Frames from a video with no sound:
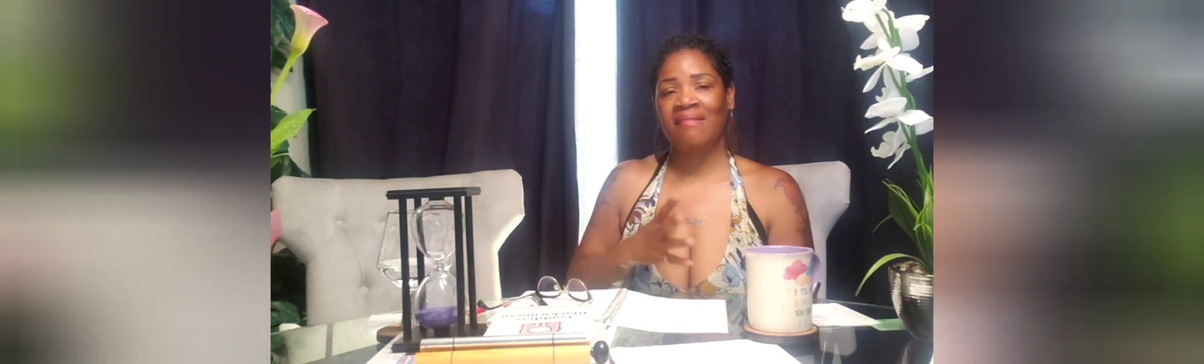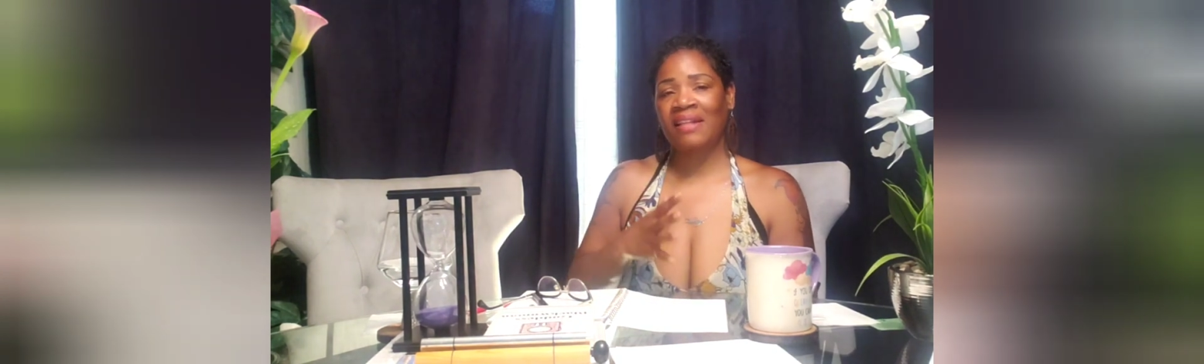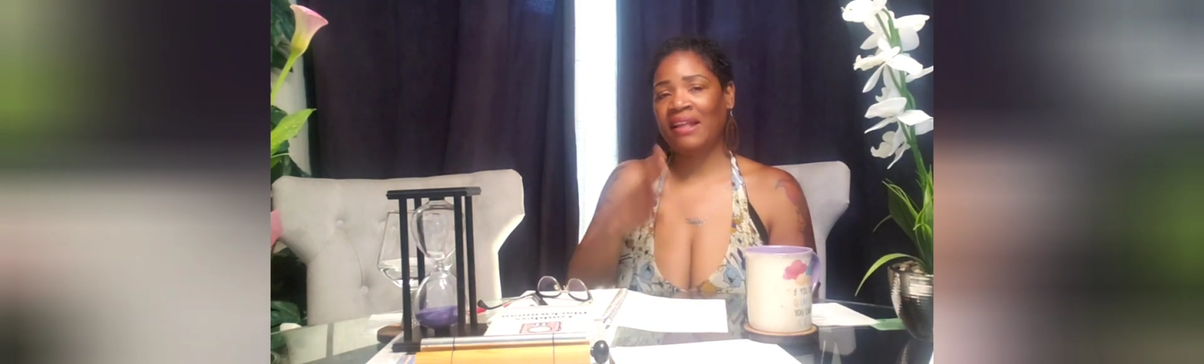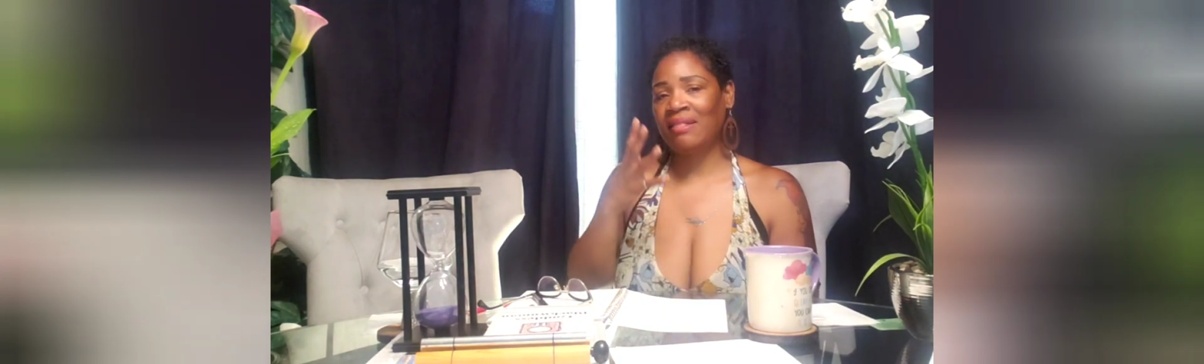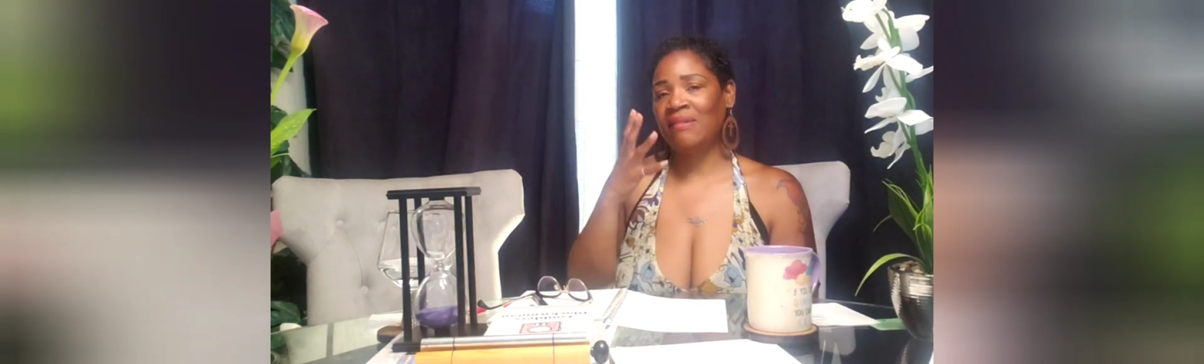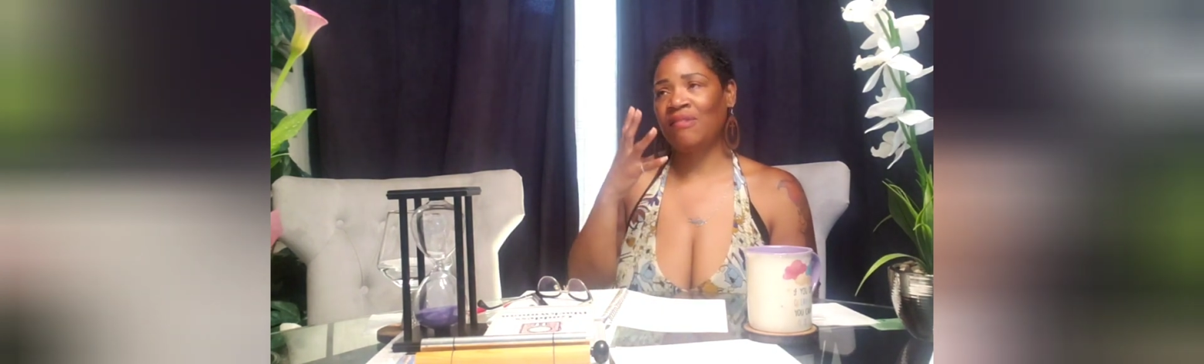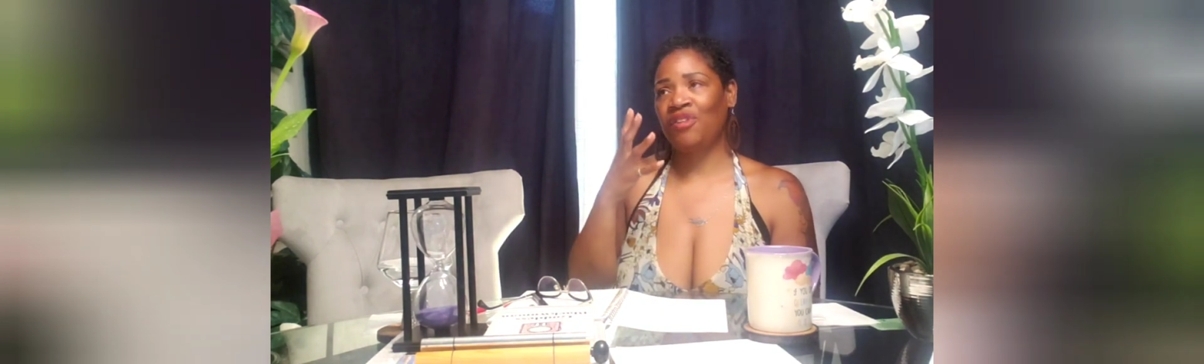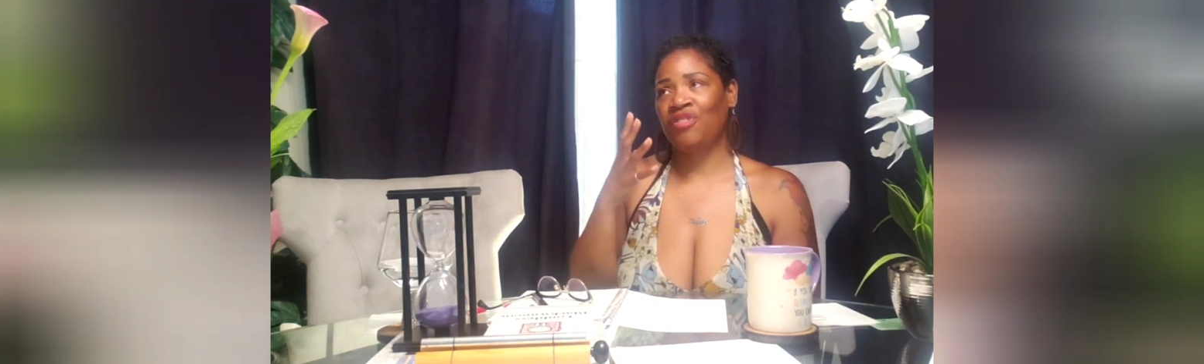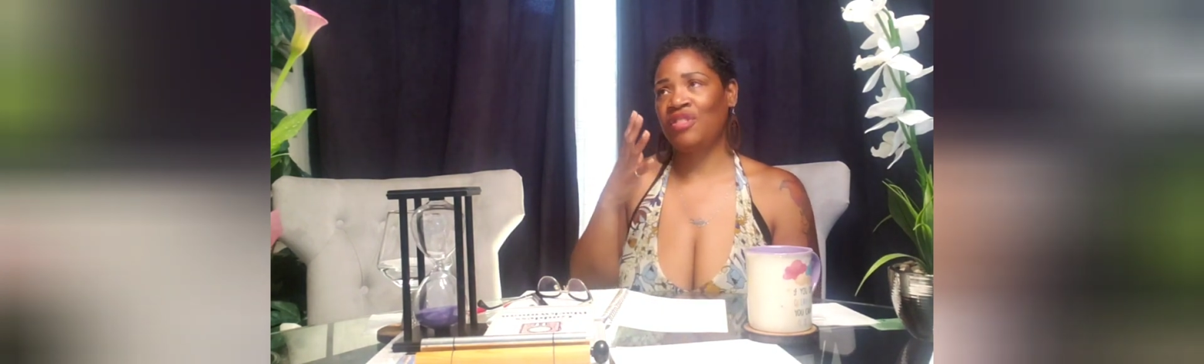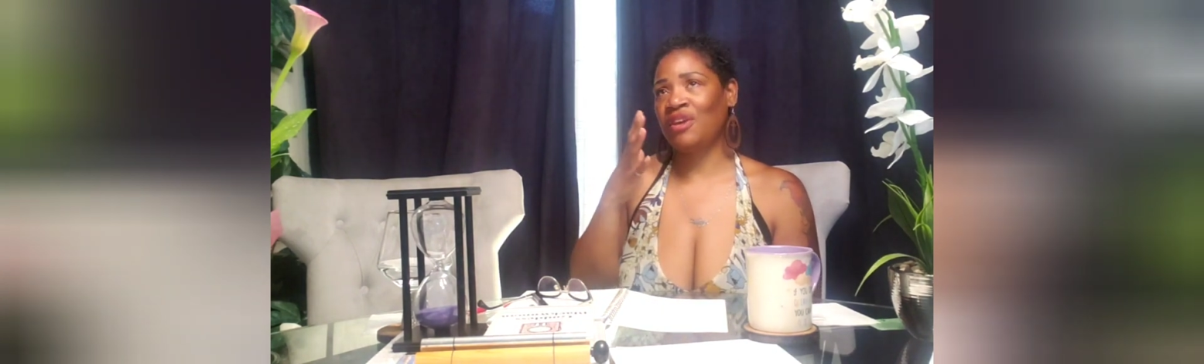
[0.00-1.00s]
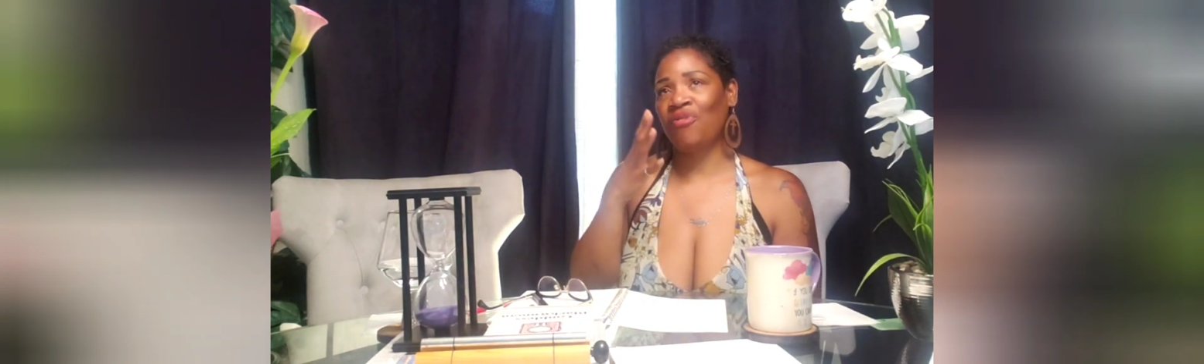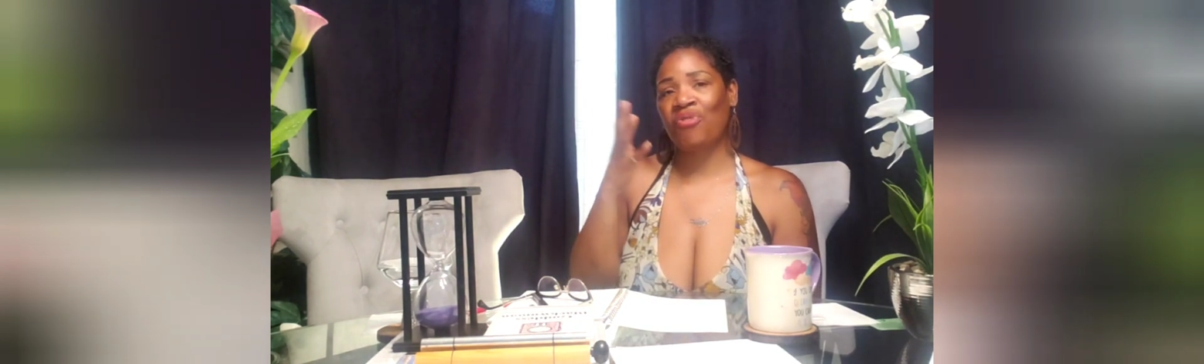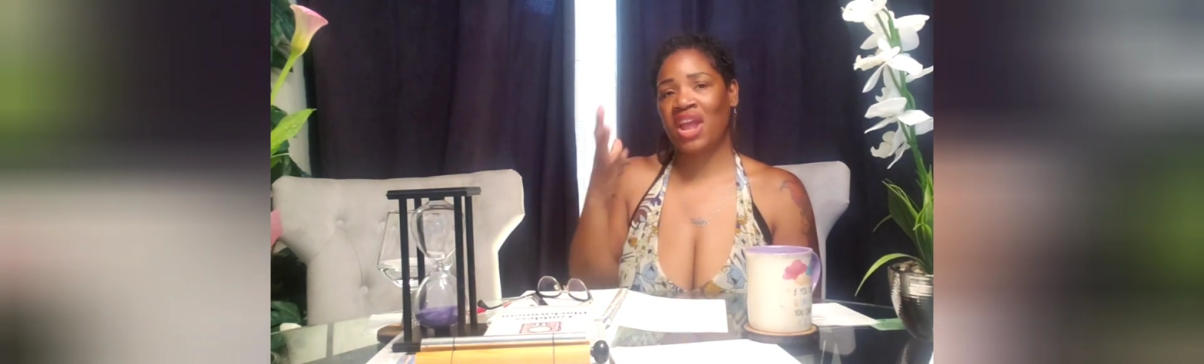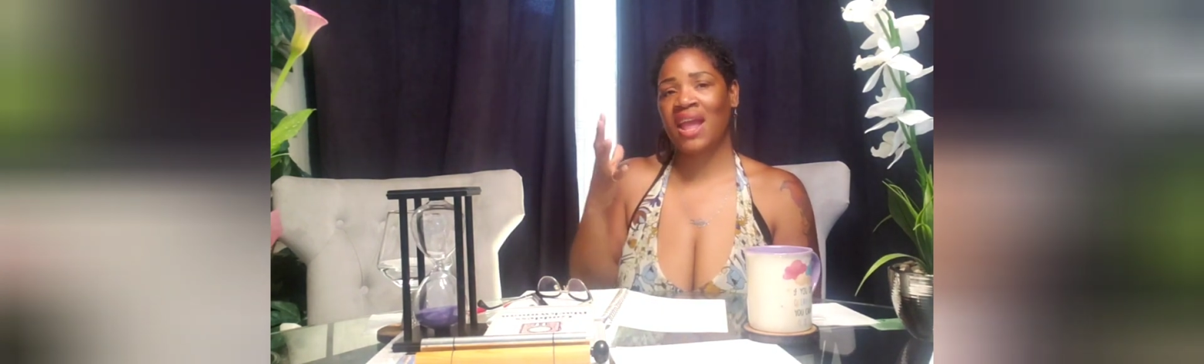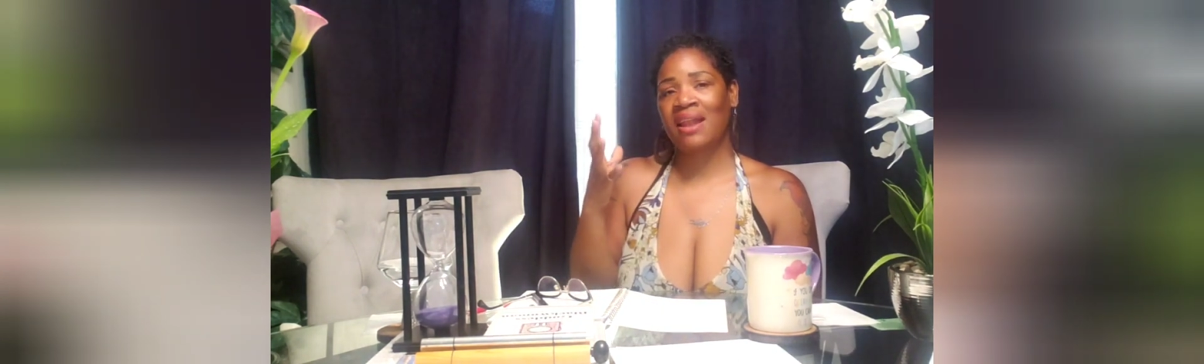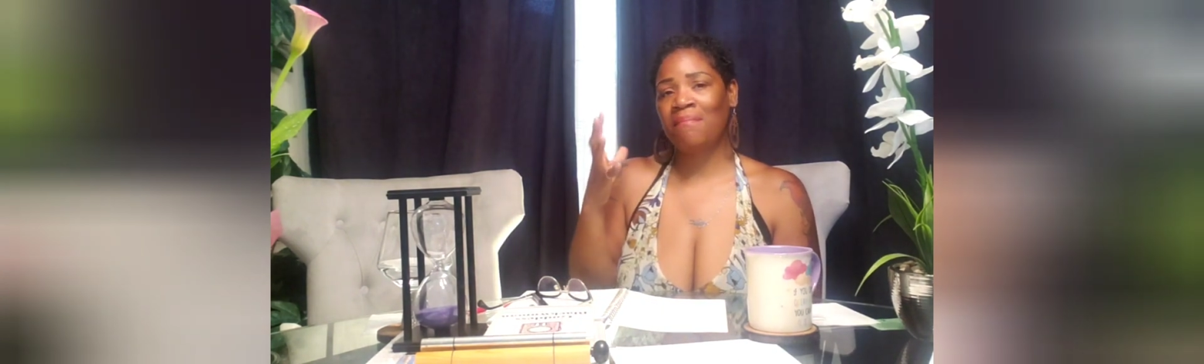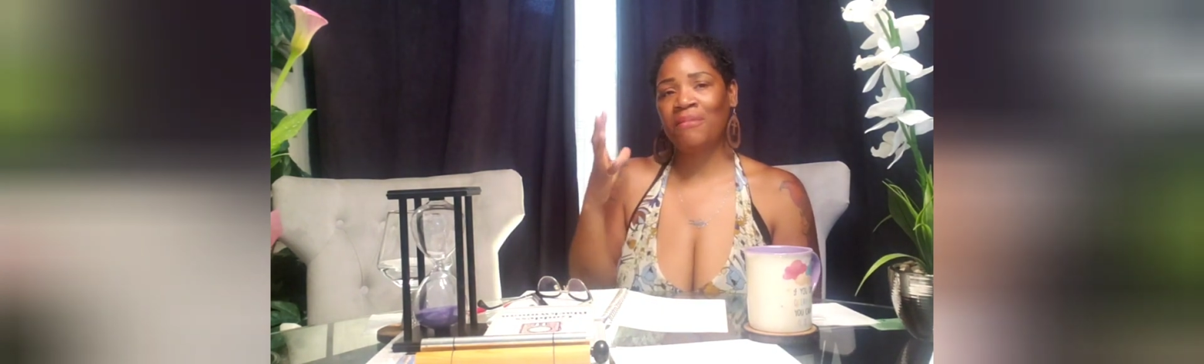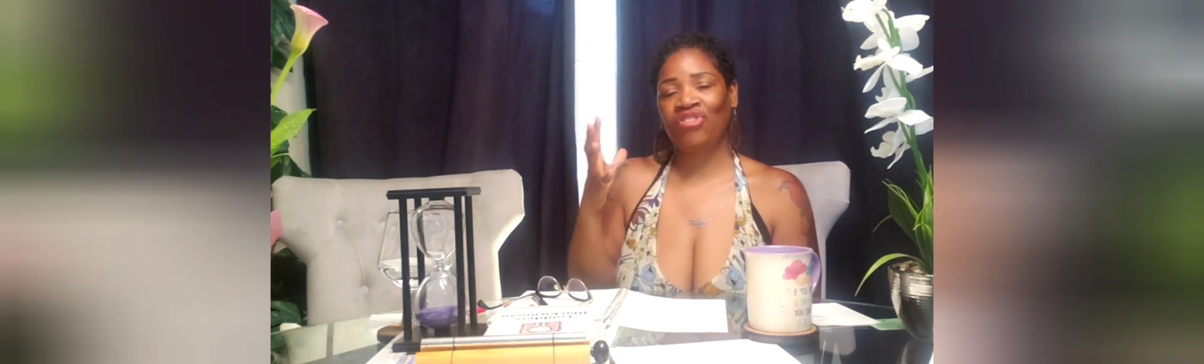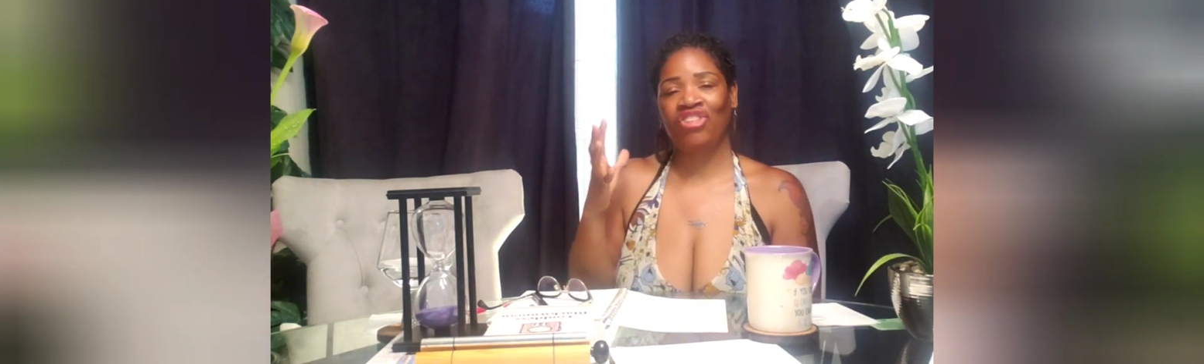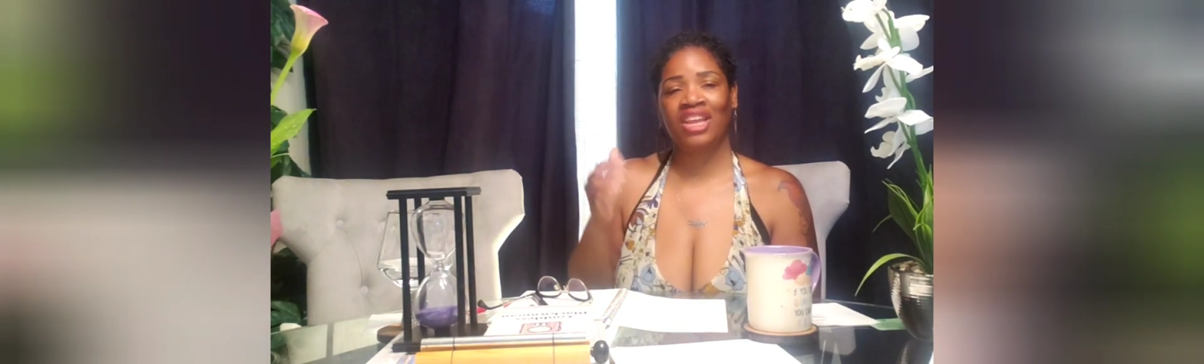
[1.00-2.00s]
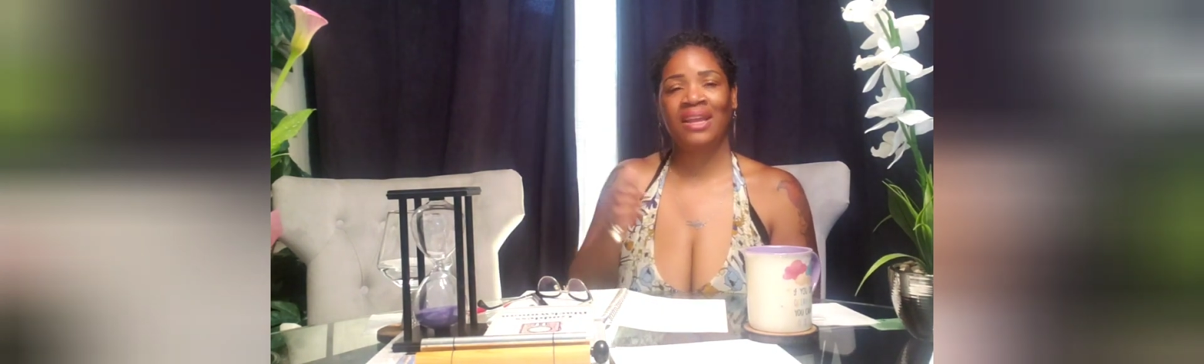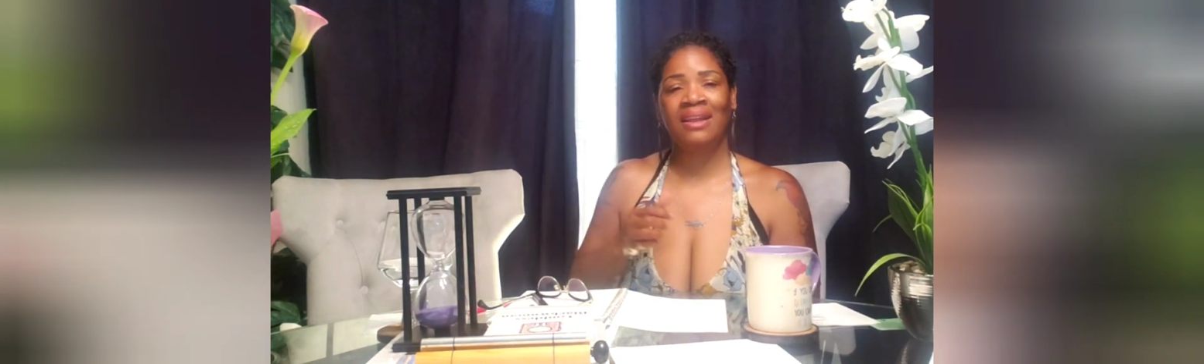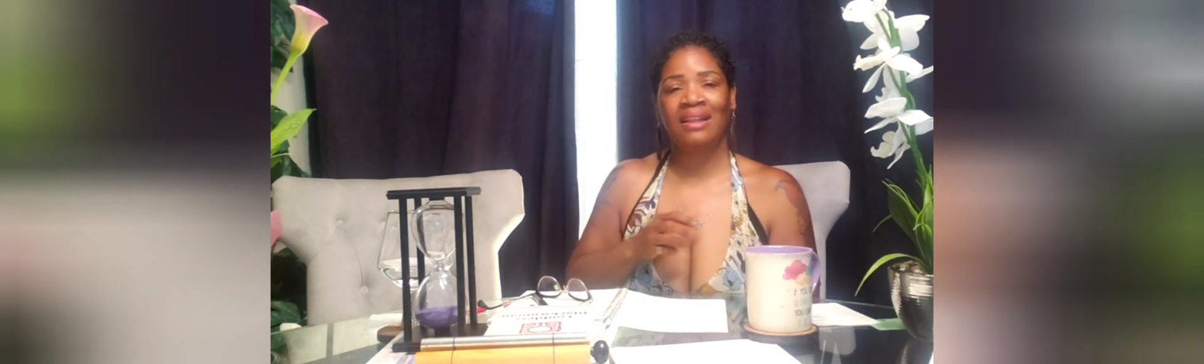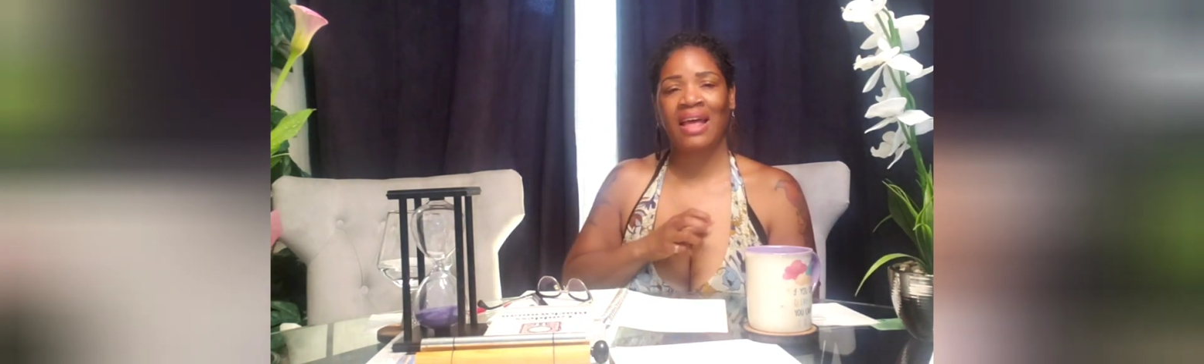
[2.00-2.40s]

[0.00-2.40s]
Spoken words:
as like the grand machine,